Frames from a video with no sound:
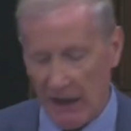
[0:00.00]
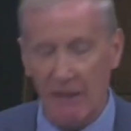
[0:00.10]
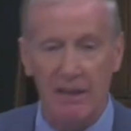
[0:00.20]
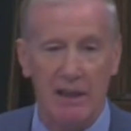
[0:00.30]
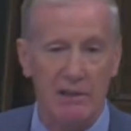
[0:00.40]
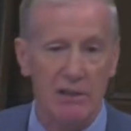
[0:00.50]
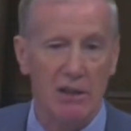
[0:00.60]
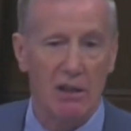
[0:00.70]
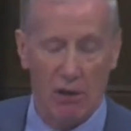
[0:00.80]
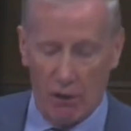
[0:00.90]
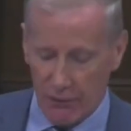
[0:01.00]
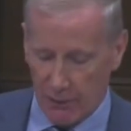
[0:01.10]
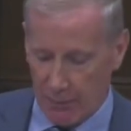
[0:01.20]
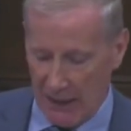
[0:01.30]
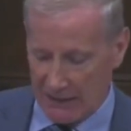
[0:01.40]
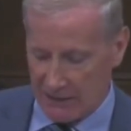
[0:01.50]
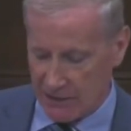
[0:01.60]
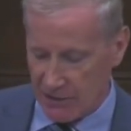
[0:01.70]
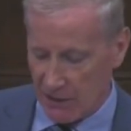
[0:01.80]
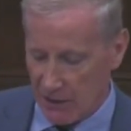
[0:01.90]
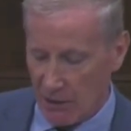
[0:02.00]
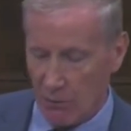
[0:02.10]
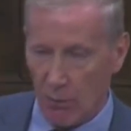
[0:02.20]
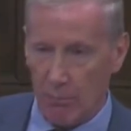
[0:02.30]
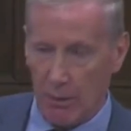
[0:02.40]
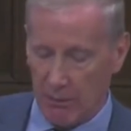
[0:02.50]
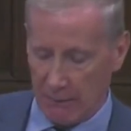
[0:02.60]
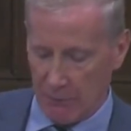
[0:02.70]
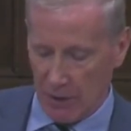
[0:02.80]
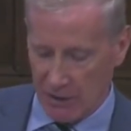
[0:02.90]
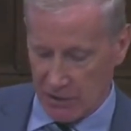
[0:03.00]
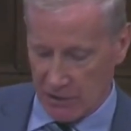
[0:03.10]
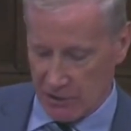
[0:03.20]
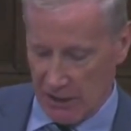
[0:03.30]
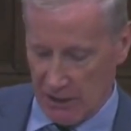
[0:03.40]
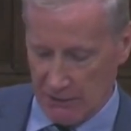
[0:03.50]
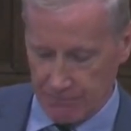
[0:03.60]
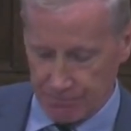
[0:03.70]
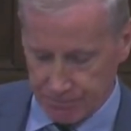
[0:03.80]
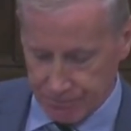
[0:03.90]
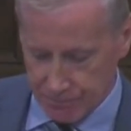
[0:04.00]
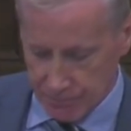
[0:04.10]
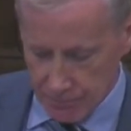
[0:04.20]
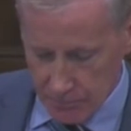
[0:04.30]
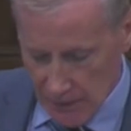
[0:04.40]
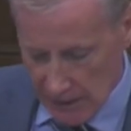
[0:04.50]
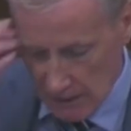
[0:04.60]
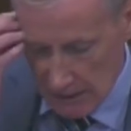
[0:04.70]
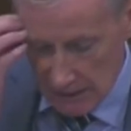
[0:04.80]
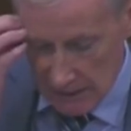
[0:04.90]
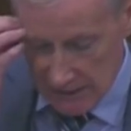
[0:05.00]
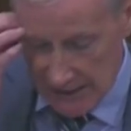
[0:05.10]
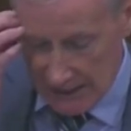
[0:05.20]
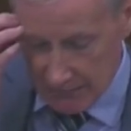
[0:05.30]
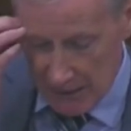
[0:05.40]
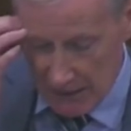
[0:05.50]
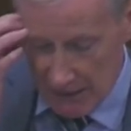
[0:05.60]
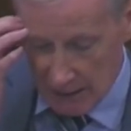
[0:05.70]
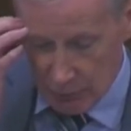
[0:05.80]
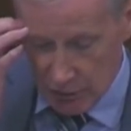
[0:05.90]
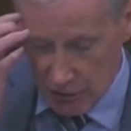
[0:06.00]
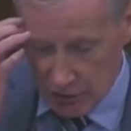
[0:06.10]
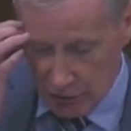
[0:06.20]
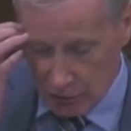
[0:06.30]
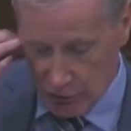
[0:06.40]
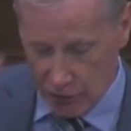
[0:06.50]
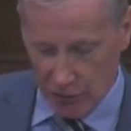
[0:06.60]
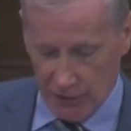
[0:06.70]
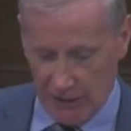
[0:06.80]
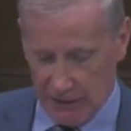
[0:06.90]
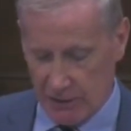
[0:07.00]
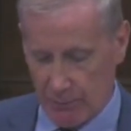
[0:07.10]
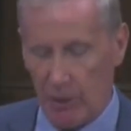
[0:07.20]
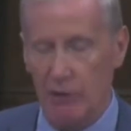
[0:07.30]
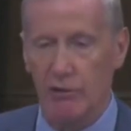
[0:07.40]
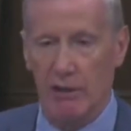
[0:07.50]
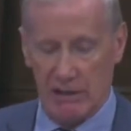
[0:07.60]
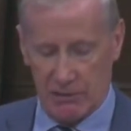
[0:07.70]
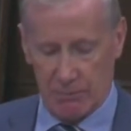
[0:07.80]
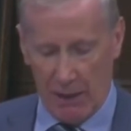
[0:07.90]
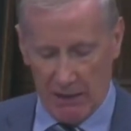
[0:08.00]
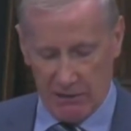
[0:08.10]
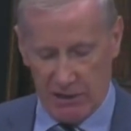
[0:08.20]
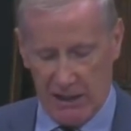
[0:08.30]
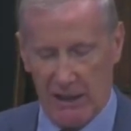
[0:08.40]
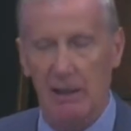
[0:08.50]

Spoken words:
ethics of the practice where public money is concerned. The second matter I wish to touch on is about transparency